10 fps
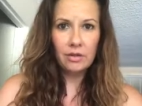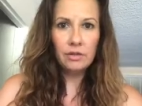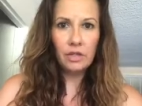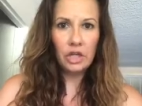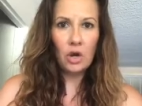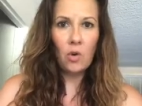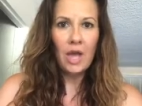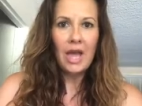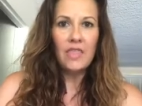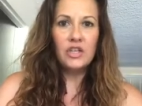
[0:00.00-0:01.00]
You know,
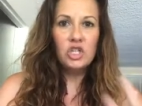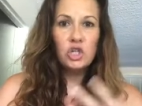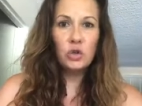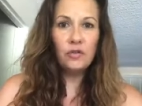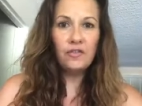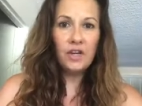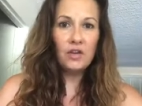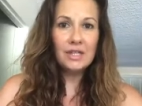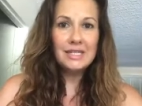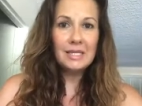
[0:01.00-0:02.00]
the true
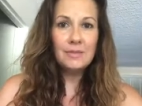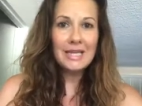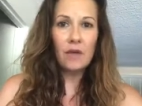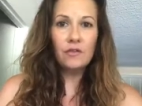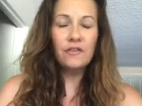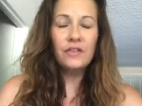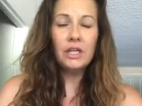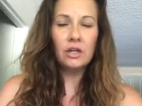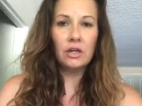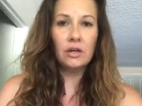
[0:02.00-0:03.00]
fear, the deep down
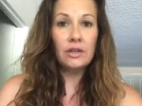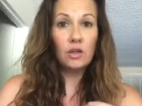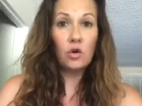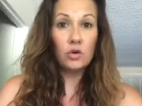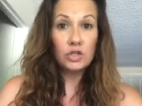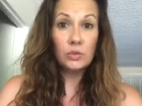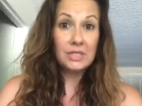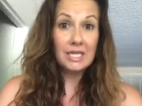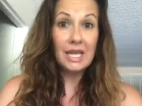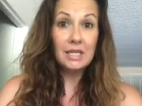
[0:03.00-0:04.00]
fear, and the Course
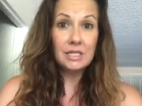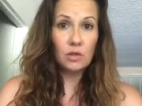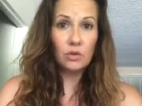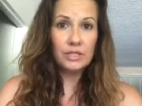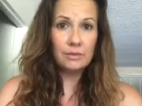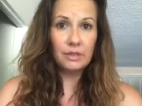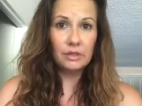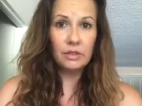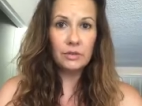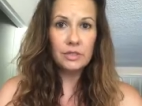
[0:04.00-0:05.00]
would say this, the Course in
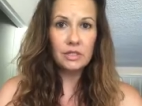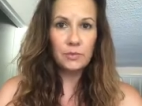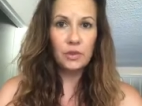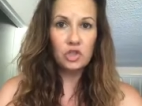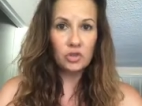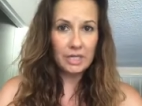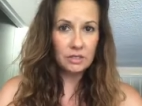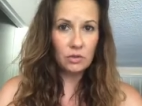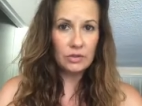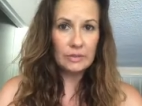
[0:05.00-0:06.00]
Miracles, the spiritual
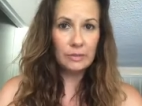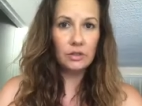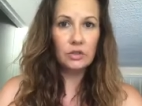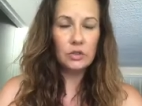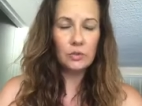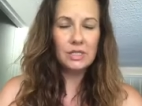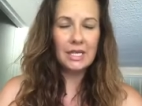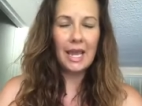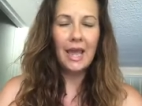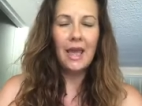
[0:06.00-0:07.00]
text of Course in Miracles would
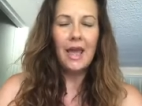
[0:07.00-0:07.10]
say